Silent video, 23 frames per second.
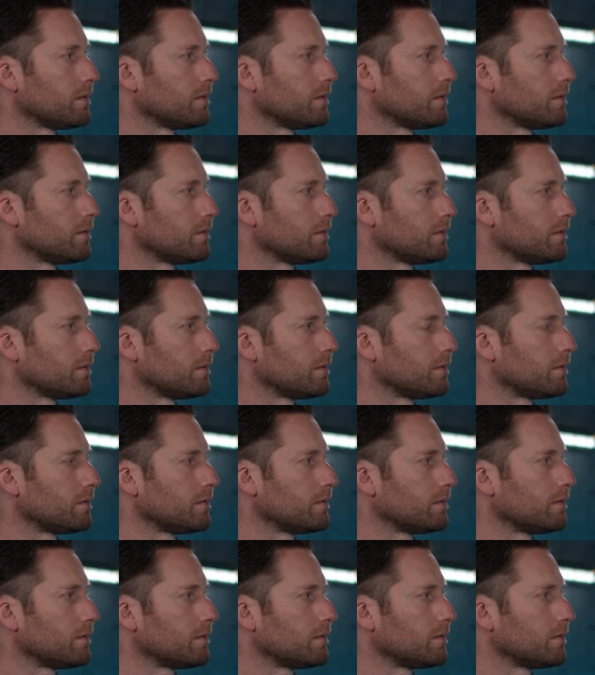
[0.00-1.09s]

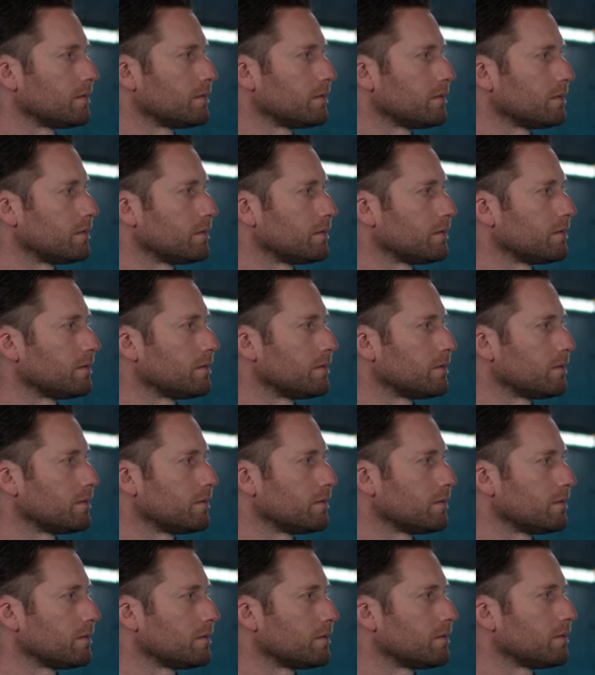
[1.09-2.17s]

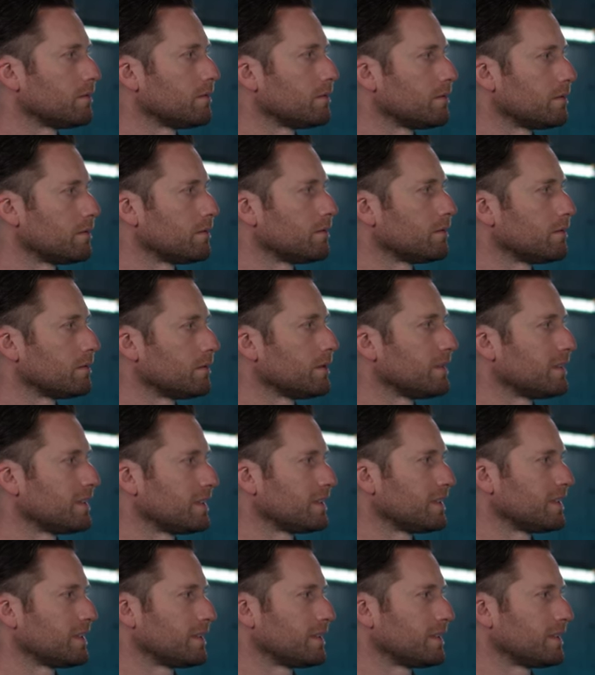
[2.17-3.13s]
The person shown says nothing.